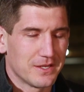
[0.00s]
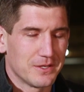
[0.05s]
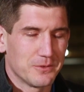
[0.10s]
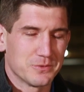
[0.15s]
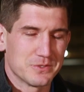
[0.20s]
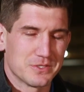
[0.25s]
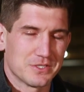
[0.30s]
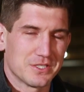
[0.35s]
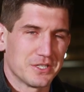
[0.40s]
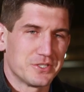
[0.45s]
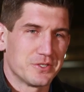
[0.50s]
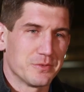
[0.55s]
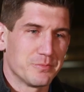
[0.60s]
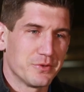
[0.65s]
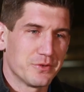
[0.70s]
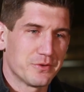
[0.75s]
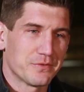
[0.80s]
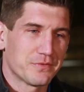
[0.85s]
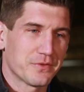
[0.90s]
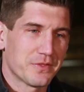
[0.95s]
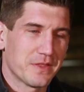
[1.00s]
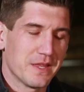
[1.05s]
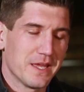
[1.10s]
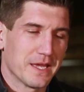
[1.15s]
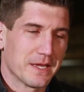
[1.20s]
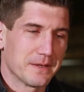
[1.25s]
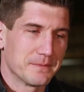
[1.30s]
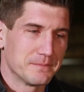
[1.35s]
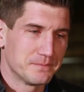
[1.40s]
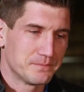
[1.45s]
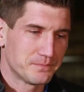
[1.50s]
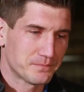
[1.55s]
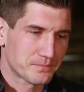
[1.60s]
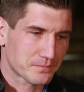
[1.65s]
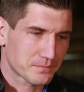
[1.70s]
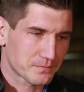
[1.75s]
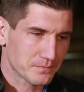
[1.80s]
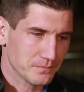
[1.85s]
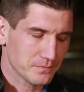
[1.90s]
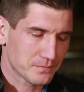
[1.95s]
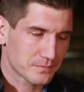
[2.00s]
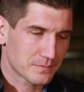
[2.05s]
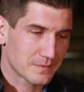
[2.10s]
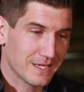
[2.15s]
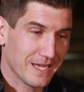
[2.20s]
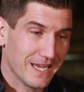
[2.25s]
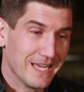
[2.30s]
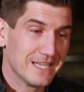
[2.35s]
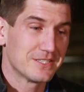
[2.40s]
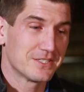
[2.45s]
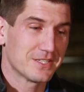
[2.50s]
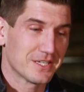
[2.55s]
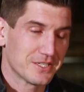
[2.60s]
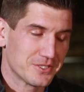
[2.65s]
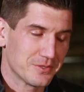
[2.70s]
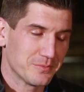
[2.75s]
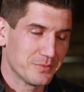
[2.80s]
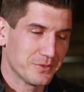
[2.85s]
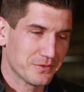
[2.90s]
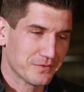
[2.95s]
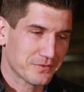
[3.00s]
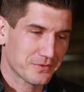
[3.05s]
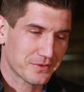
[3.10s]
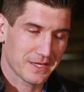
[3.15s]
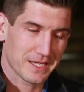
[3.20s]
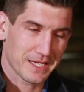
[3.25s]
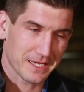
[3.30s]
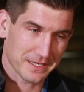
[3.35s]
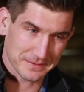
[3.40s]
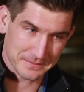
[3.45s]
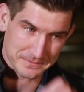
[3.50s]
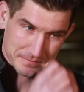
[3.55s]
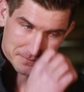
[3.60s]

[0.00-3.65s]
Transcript: was such a beautiful thing, is such a beautiful thing.